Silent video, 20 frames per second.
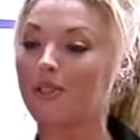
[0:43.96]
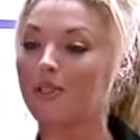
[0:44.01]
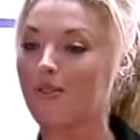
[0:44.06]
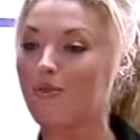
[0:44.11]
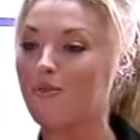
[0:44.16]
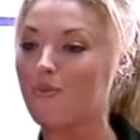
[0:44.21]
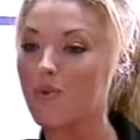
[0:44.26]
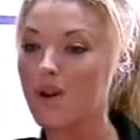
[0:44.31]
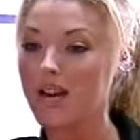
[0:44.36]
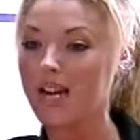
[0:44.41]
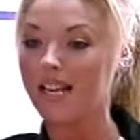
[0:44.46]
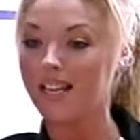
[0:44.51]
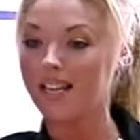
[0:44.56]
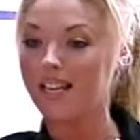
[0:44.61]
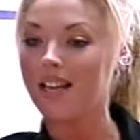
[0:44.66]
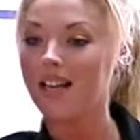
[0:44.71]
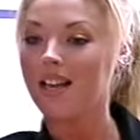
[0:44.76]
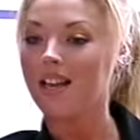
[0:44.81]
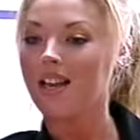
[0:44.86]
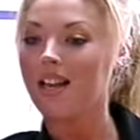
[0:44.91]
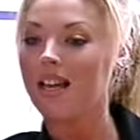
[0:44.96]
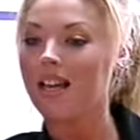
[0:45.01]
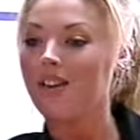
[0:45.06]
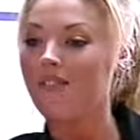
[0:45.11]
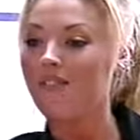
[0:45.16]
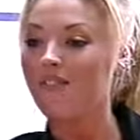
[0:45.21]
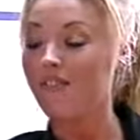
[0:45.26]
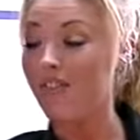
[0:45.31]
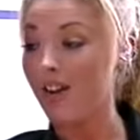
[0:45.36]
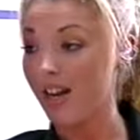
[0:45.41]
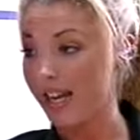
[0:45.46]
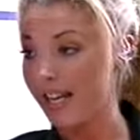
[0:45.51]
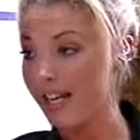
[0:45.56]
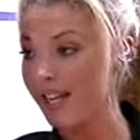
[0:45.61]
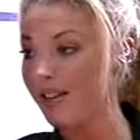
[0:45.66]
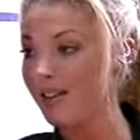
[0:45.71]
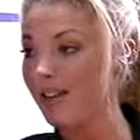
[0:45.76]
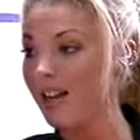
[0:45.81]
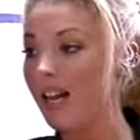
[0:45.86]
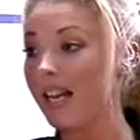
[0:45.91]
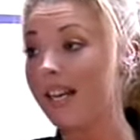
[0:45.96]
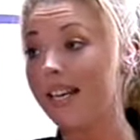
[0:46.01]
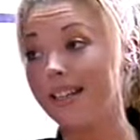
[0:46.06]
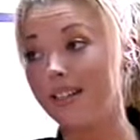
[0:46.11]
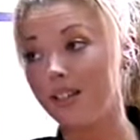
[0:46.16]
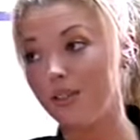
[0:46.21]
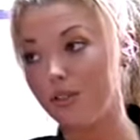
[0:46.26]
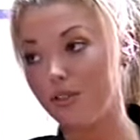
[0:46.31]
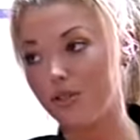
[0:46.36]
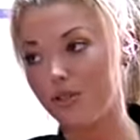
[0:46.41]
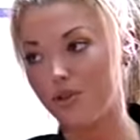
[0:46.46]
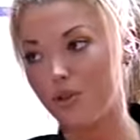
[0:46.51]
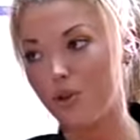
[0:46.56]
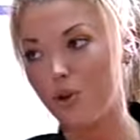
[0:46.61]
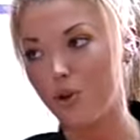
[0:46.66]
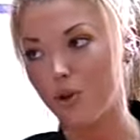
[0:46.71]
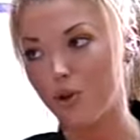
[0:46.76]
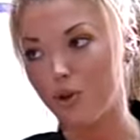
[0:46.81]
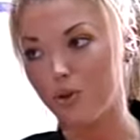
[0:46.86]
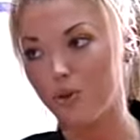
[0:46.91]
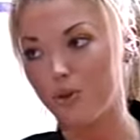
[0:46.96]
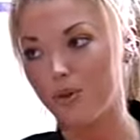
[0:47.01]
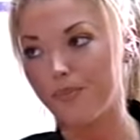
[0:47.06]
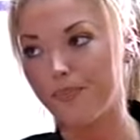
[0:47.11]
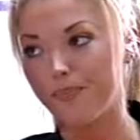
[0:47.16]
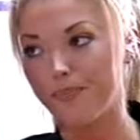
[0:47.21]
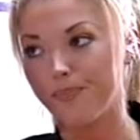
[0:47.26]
was really funny, a little crude.